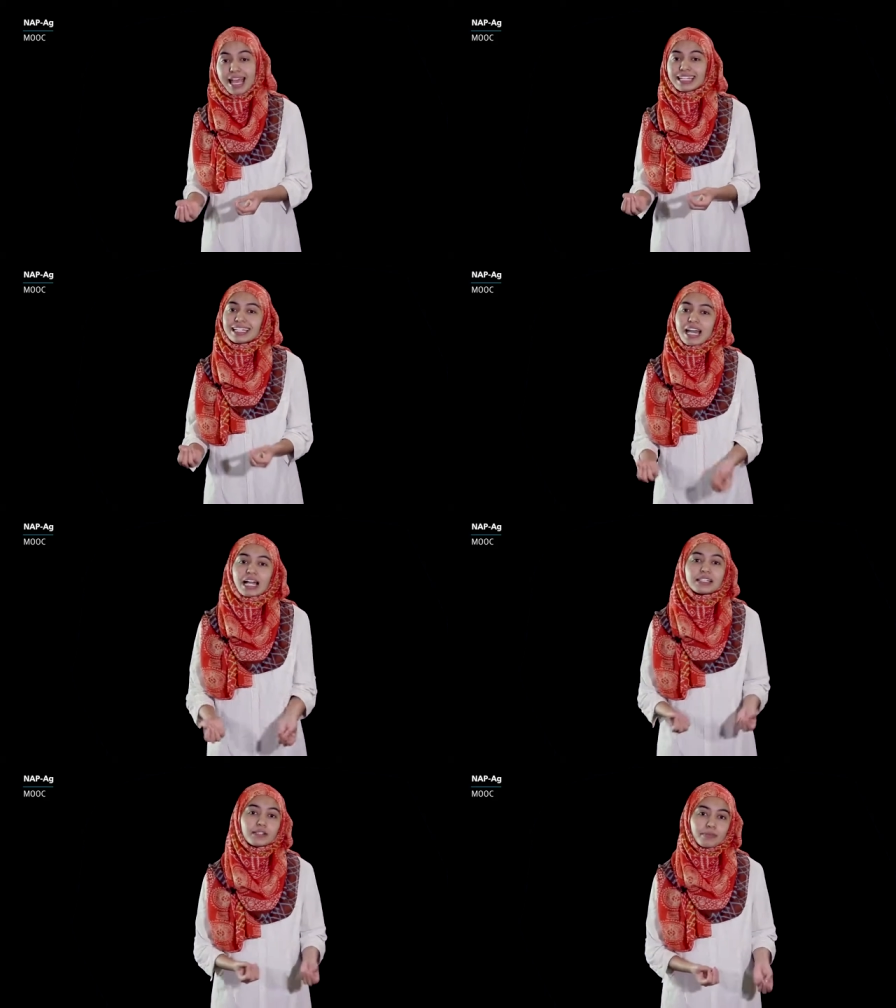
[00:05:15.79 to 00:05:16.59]
and
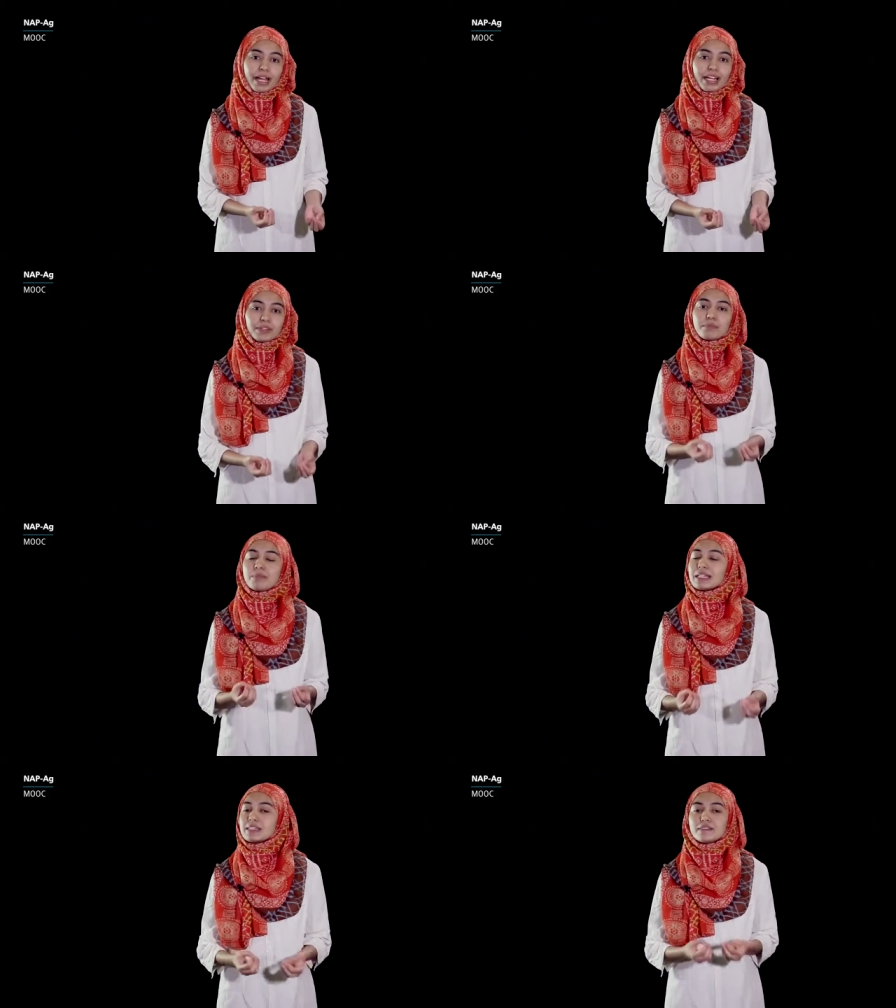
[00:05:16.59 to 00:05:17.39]
guided by the
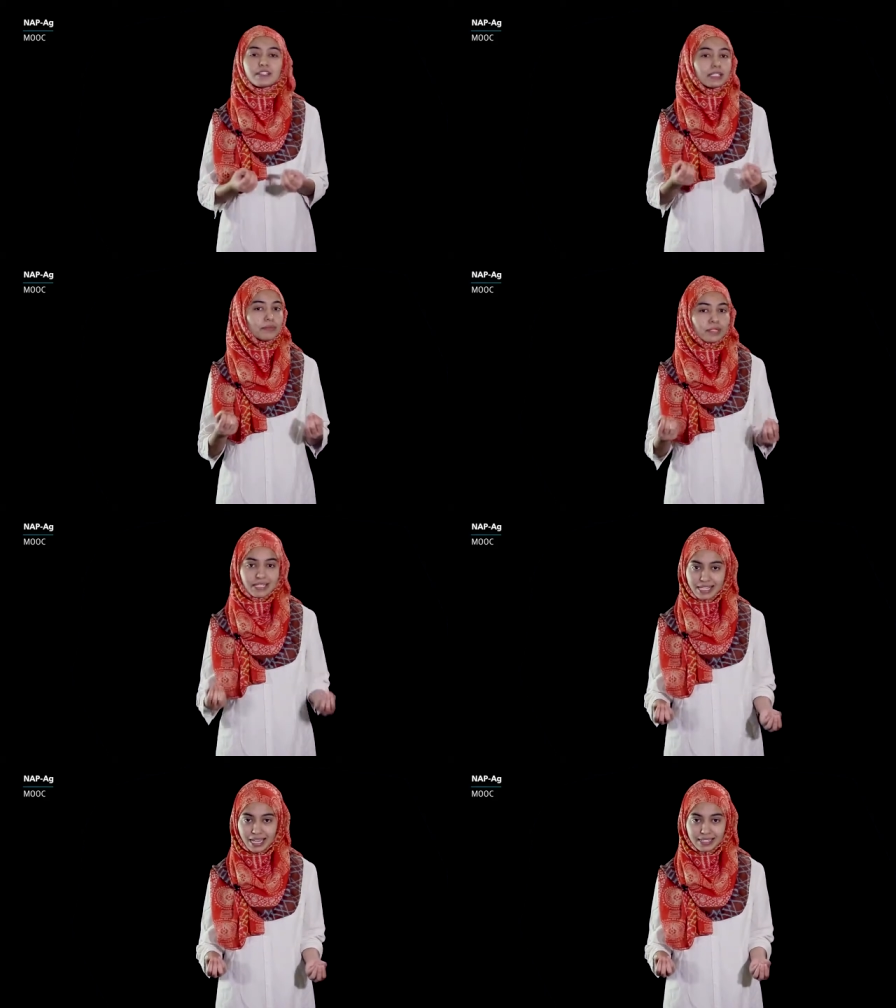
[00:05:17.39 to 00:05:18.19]
best available
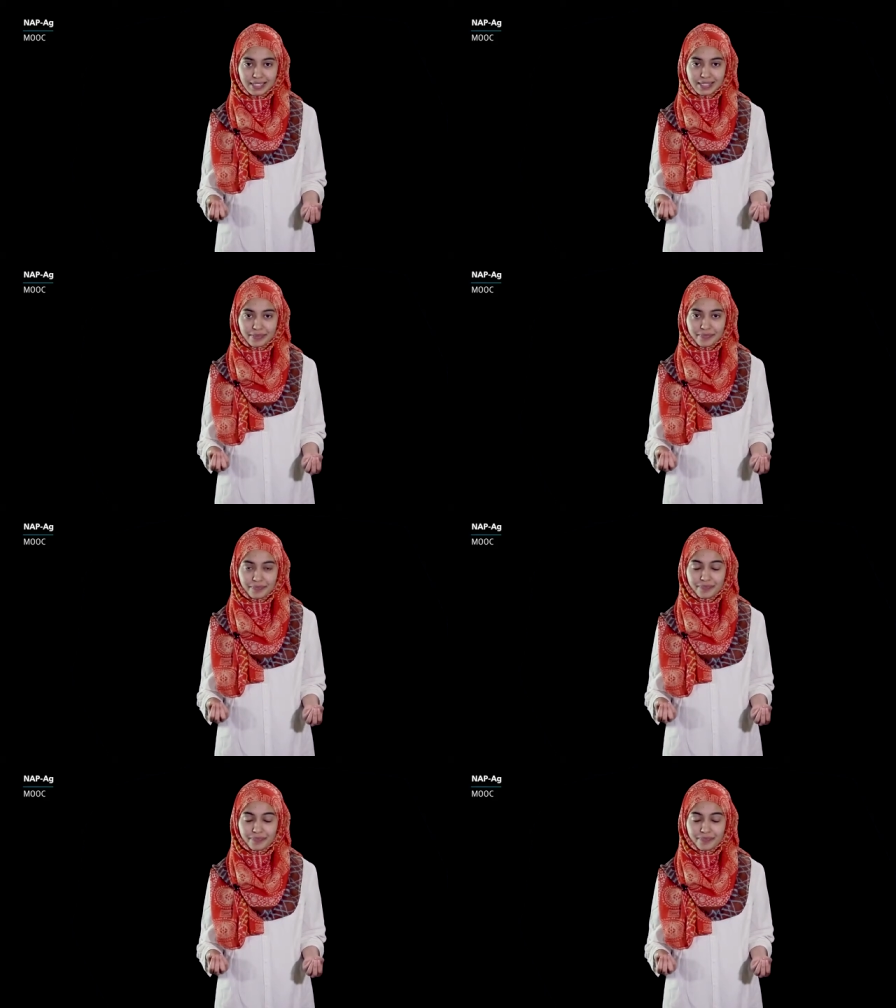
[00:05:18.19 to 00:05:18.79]
science